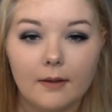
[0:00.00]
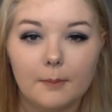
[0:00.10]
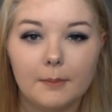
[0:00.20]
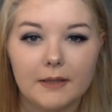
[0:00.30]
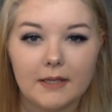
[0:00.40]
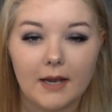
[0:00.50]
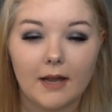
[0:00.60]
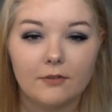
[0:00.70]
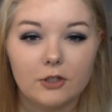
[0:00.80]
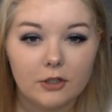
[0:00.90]
But then
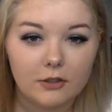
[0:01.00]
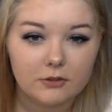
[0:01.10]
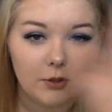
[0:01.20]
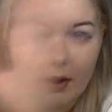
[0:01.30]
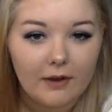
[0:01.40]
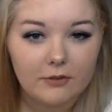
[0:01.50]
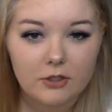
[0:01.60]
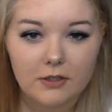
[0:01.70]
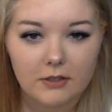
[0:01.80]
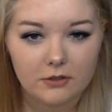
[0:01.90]
after
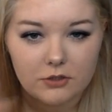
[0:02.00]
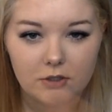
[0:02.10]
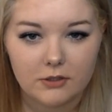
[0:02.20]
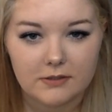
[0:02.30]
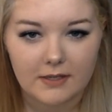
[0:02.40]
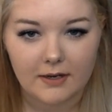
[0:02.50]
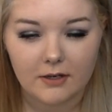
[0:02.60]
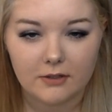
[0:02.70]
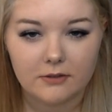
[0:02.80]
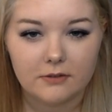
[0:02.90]
you get to your
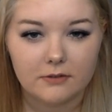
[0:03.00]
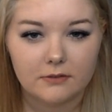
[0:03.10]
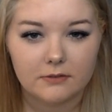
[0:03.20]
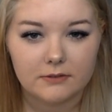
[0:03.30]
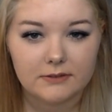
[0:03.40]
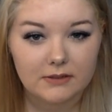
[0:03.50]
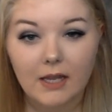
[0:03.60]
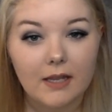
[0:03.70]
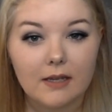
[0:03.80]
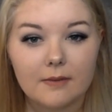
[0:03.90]
desired
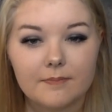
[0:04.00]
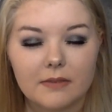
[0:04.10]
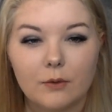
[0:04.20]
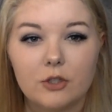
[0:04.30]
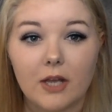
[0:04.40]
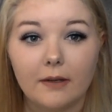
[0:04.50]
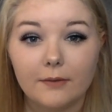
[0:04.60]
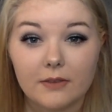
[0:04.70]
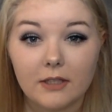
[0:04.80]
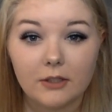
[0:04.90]
state, which I
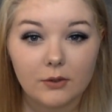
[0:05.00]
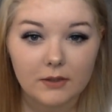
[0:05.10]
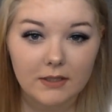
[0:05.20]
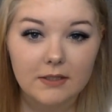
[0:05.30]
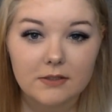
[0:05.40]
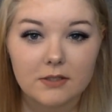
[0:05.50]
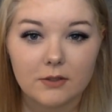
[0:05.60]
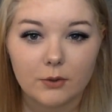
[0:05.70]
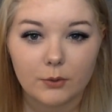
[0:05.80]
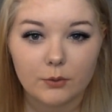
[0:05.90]
don't think you need
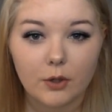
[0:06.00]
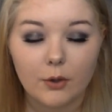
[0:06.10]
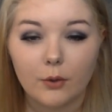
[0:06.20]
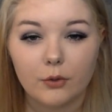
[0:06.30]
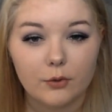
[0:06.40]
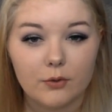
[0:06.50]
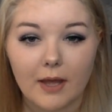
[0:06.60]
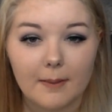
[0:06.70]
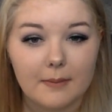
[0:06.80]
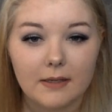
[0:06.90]
to go through
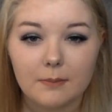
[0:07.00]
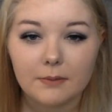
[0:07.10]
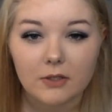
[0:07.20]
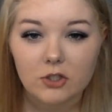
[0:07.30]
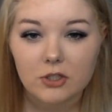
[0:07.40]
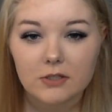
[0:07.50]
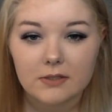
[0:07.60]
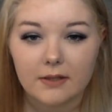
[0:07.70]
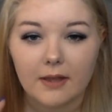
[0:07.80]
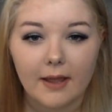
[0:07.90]
that many bleaches
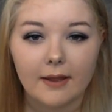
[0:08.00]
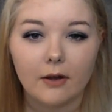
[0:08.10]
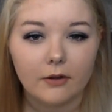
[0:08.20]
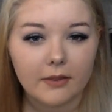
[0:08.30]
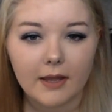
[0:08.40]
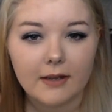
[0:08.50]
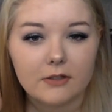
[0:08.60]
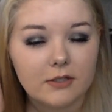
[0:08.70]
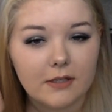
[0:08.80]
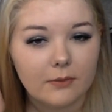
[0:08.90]
and all that
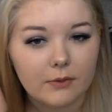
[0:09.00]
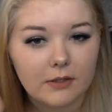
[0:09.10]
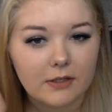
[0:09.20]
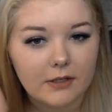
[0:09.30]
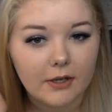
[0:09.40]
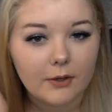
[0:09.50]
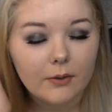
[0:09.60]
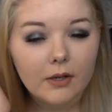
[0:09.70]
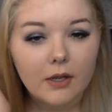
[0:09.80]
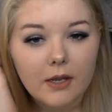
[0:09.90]
to get where you need to go.
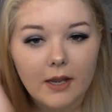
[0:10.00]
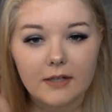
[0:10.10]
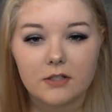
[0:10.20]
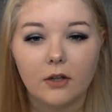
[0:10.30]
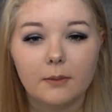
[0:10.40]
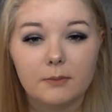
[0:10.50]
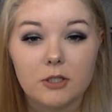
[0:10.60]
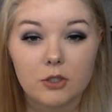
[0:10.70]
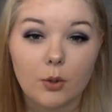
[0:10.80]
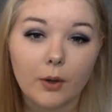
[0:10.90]
It's all up to
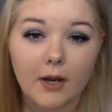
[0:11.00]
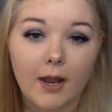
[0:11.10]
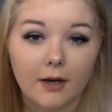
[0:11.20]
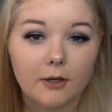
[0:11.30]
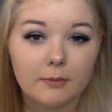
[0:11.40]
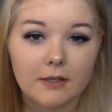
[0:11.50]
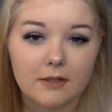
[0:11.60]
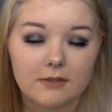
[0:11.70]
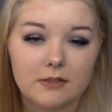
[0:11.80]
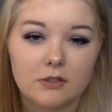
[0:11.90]
your hair,
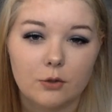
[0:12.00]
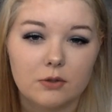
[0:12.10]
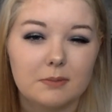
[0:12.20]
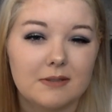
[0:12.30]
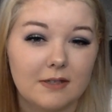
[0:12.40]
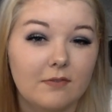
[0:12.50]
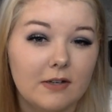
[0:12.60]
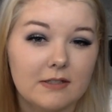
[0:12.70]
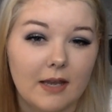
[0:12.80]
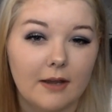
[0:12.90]
because it's so specific
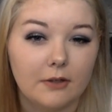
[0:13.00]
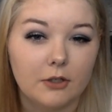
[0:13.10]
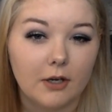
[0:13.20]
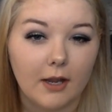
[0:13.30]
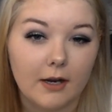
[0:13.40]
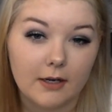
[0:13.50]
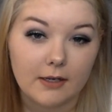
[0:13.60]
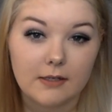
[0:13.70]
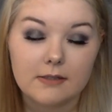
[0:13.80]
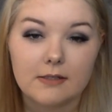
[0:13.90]
to how your hair
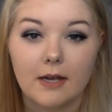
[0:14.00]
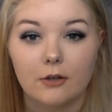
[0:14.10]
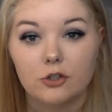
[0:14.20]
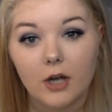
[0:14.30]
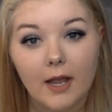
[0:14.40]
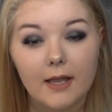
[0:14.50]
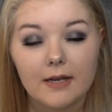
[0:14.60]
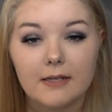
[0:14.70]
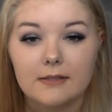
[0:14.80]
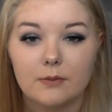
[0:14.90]
is and how dry it
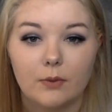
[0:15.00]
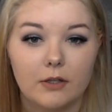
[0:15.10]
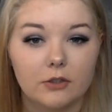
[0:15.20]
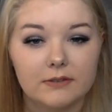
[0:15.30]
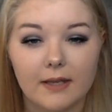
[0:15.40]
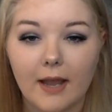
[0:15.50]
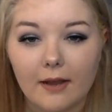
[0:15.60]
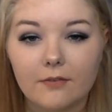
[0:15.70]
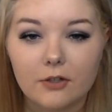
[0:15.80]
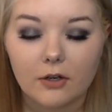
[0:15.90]
is and what it looks like
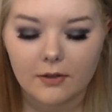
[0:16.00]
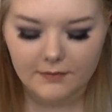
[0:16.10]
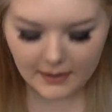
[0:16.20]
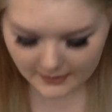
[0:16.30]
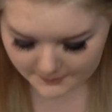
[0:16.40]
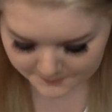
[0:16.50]
after all of that.